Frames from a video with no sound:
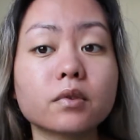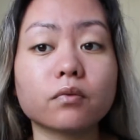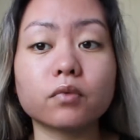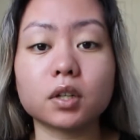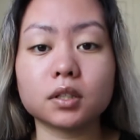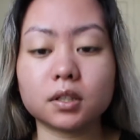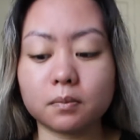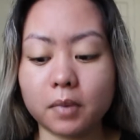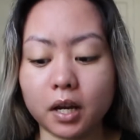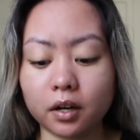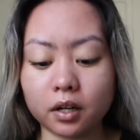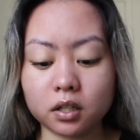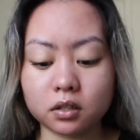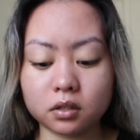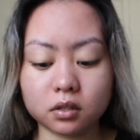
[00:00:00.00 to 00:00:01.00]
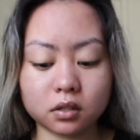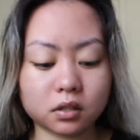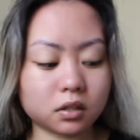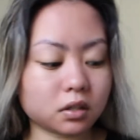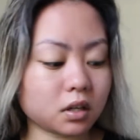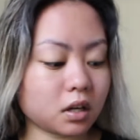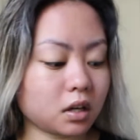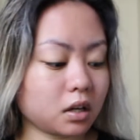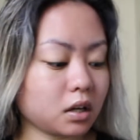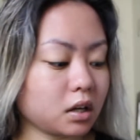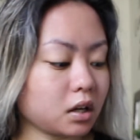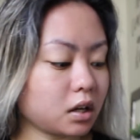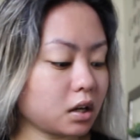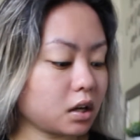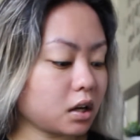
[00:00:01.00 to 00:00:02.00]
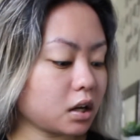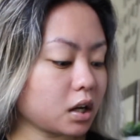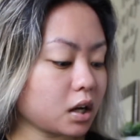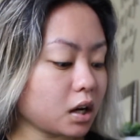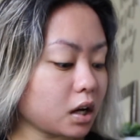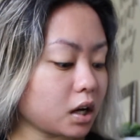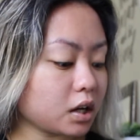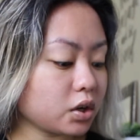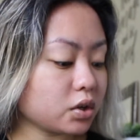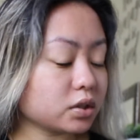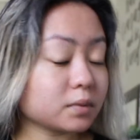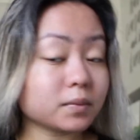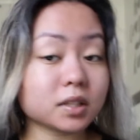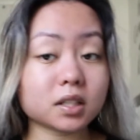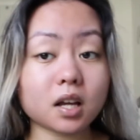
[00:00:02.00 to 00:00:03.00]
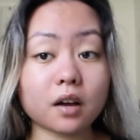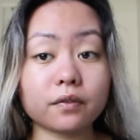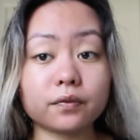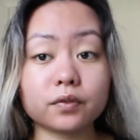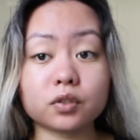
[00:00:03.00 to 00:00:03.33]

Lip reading: run some errands and do some stuff.